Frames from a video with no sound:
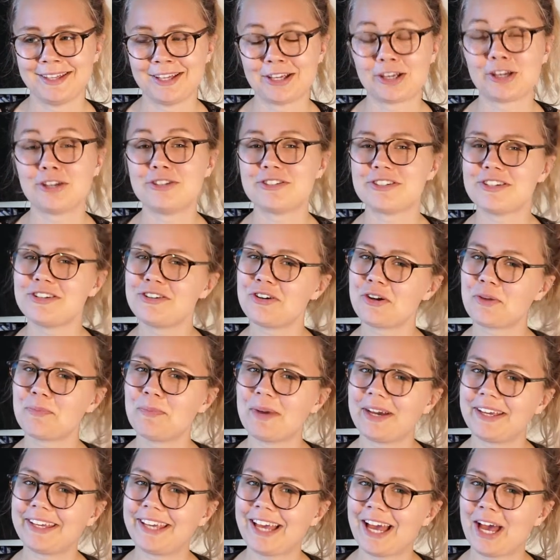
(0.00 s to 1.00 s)
Considering
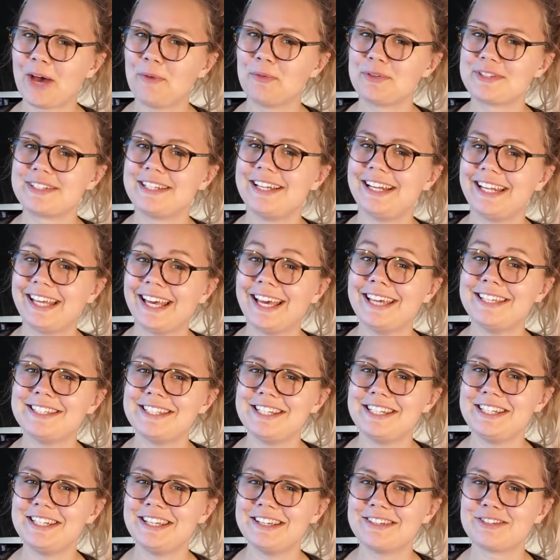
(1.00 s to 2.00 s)
my cat was nearly
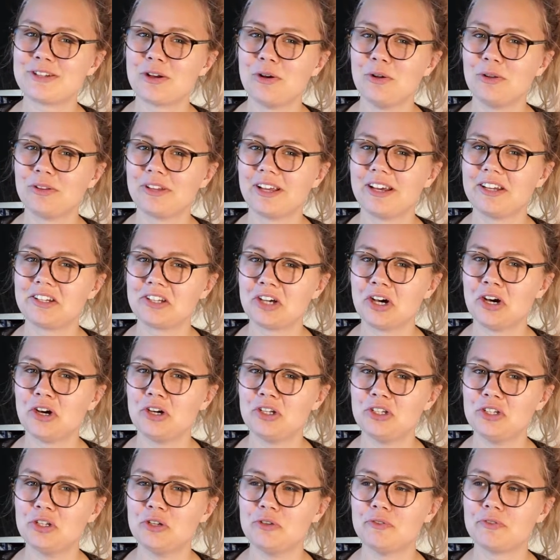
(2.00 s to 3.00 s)
18 years old, I'd
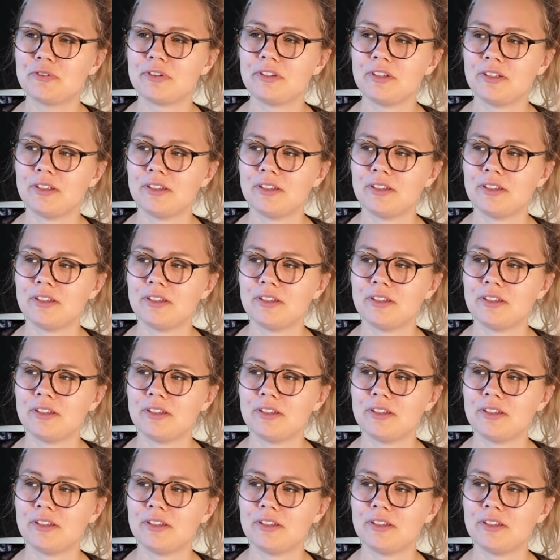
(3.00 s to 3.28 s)
kind of